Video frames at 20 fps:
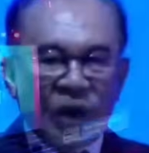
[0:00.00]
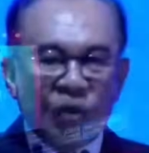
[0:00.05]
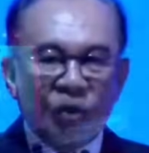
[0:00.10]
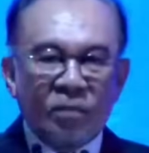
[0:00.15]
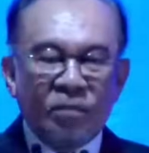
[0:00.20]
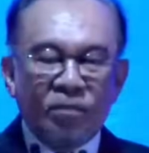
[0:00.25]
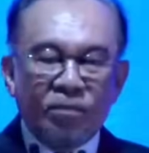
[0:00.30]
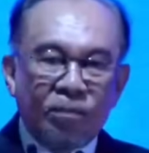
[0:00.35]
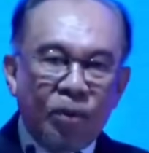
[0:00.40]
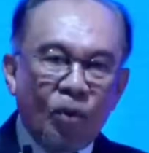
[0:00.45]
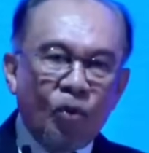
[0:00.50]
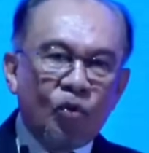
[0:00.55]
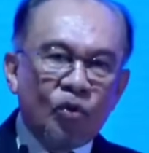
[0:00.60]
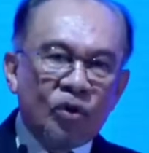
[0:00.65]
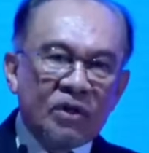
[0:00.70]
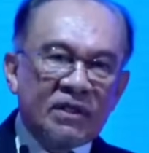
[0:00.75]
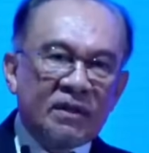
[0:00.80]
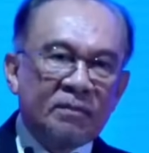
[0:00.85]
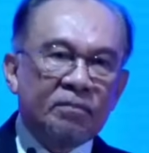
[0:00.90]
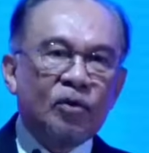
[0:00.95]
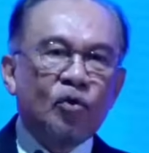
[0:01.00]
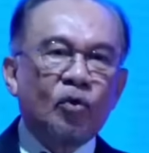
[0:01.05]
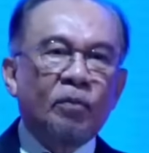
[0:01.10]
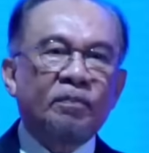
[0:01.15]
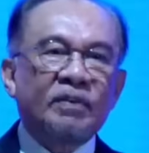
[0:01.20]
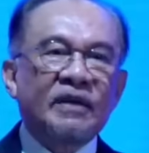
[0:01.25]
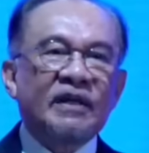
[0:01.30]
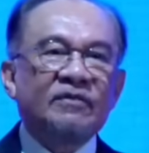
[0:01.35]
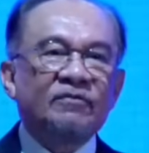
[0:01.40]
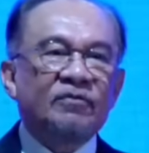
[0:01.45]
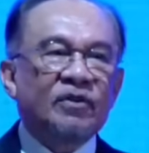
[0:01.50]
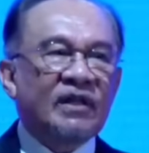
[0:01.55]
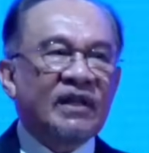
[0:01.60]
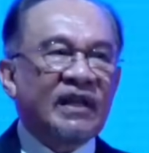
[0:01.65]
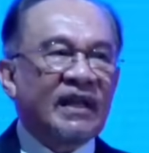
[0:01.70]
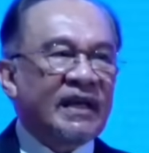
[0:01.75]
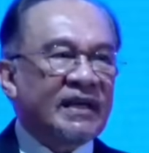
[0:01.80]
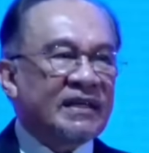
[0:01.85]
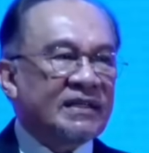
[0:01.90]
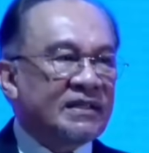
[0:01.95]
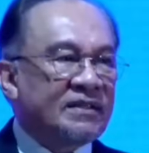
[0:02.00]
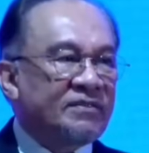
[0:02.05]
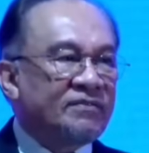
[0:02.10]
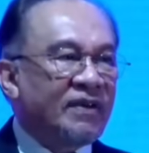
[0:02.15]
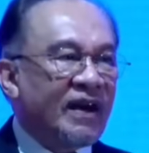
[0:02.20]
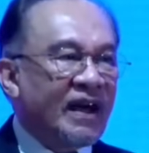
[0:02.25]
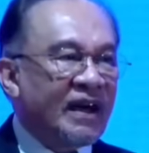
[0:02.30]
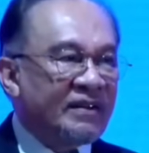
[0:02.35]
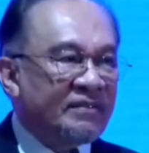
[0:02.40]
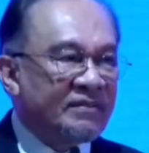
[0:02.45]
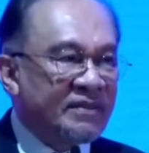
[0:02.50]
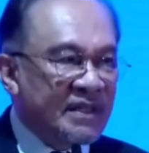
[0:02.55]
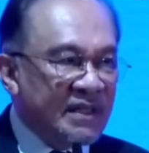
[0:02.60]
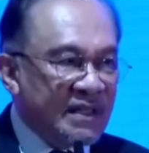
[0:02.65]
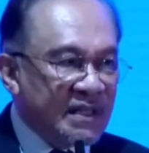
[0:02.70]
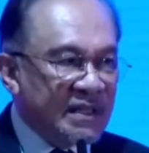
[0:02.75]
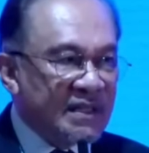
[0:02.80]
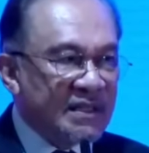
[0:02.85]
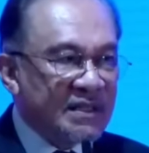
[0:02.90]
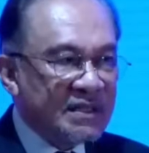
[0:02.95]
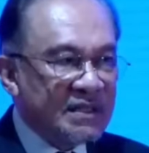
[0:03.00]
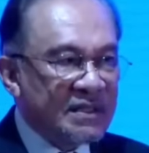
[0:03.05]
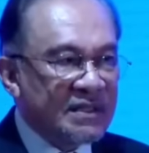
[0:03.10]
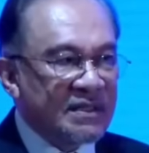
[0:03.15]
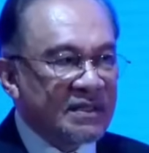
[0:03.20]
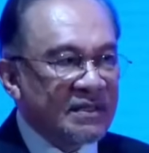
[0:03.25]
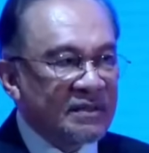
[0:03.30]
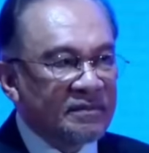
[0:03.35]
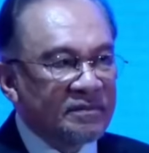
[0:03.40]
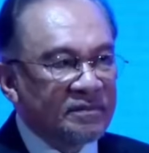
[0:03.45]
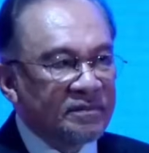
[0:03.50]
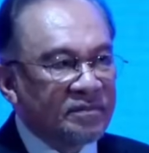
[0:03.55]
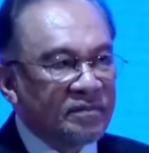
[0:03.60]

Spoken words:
our bold blueprint for the next 5 years.